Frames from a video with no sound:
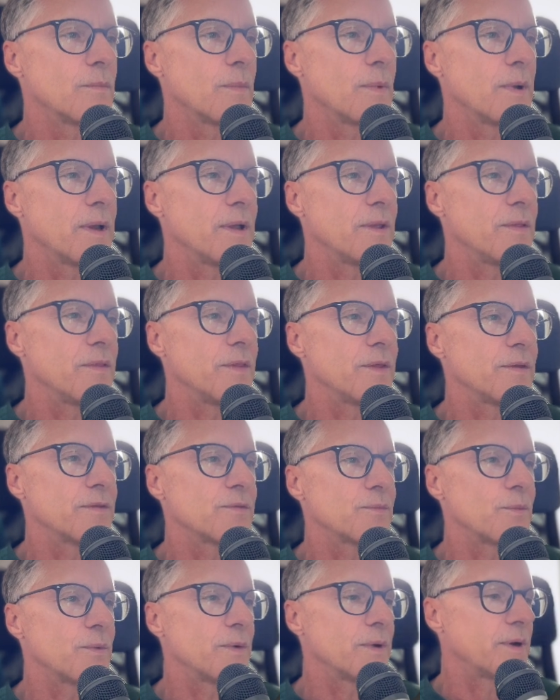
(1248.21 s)
And this
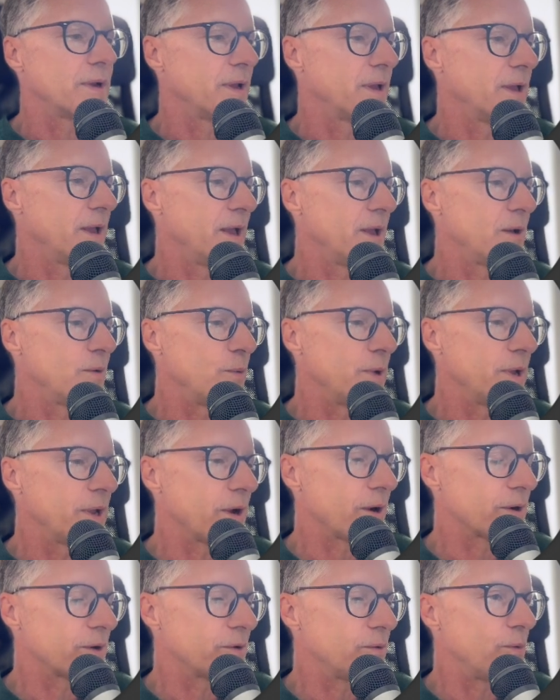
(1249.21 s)
one. And we
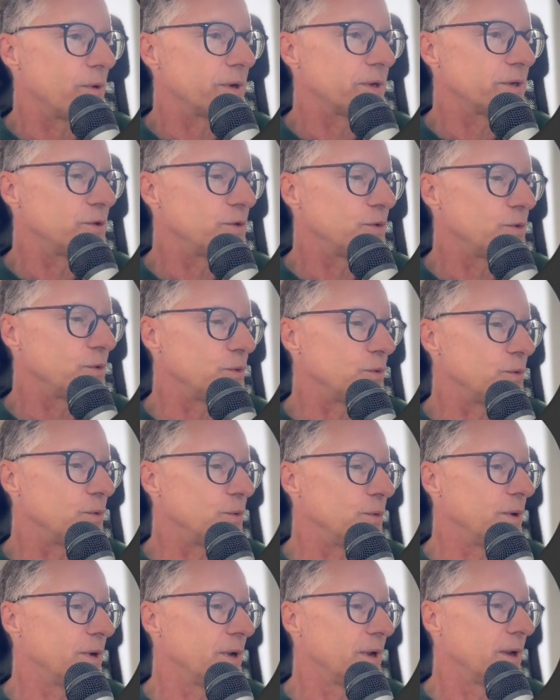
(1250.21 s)
are going
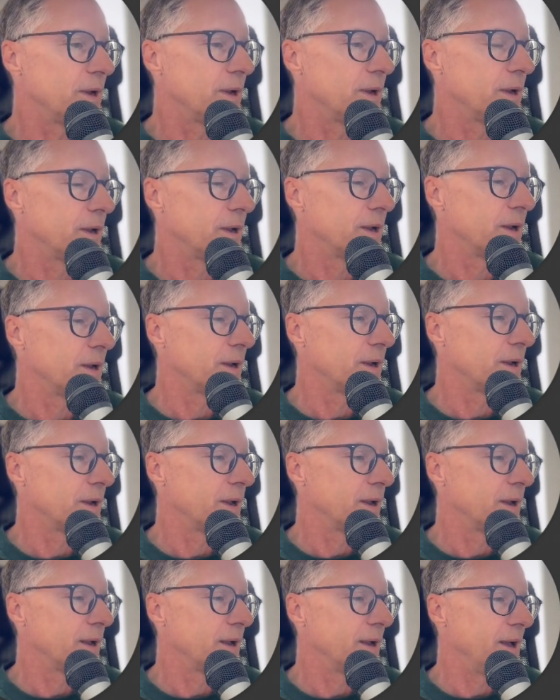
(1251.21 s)
to
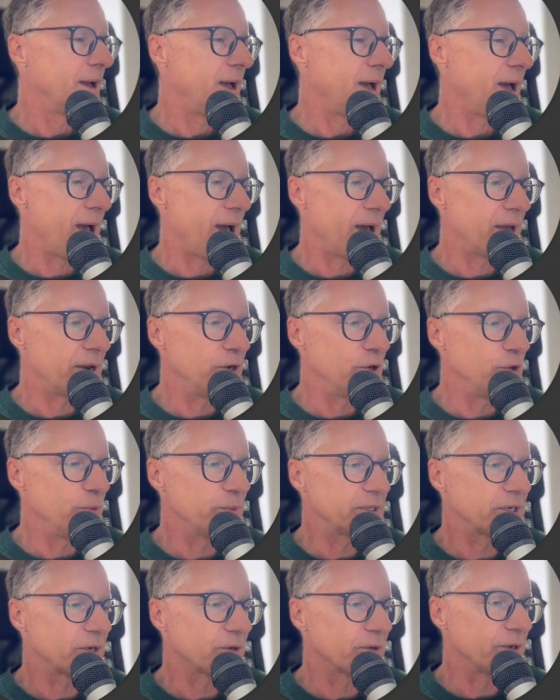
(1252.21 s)
add a new
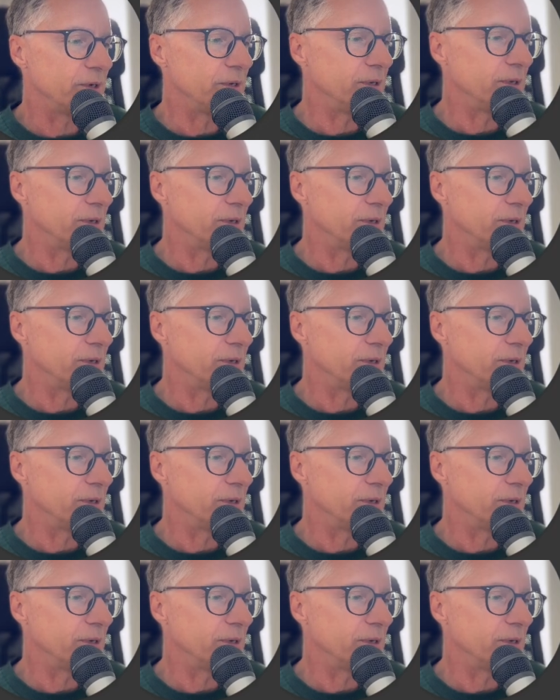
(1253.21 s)
material.